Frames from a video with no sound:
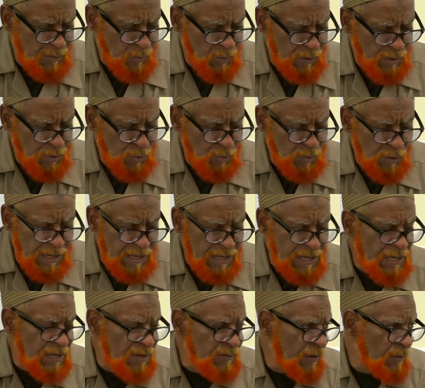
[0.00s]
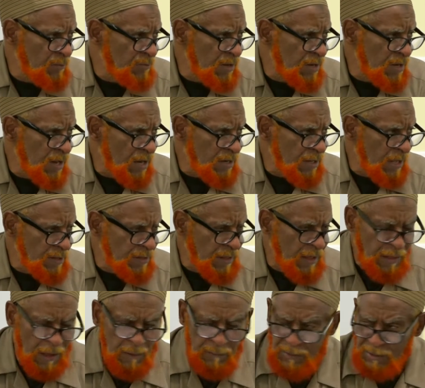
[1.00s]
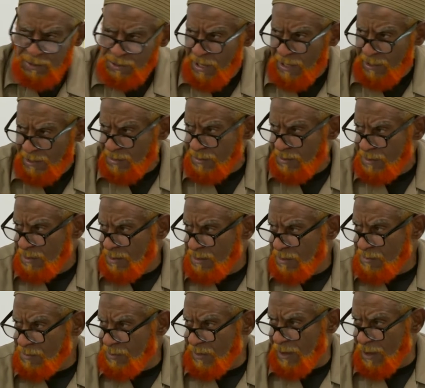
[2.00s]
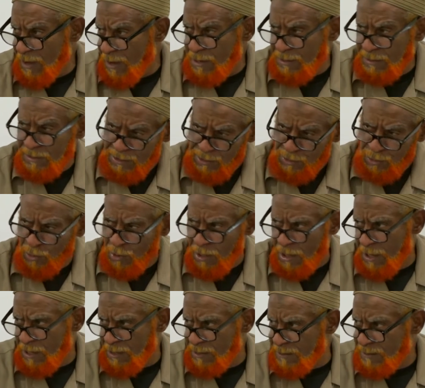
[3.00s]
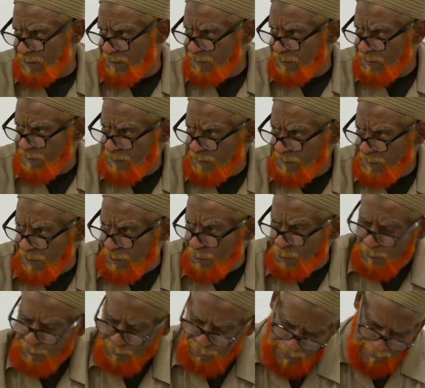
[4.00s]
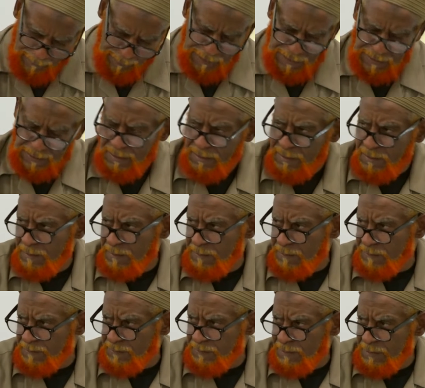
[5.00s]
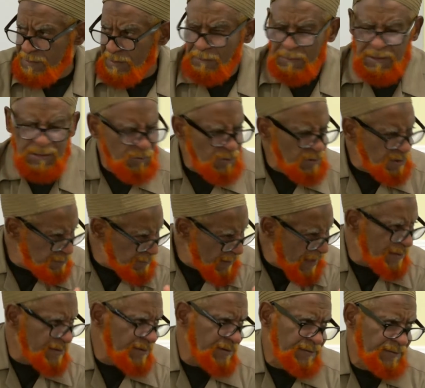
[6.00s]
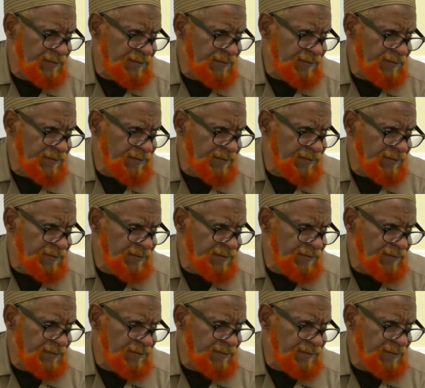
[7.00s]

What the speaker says: when you leave, alhamdulillah, they protect their honor and your property. I mean, respect.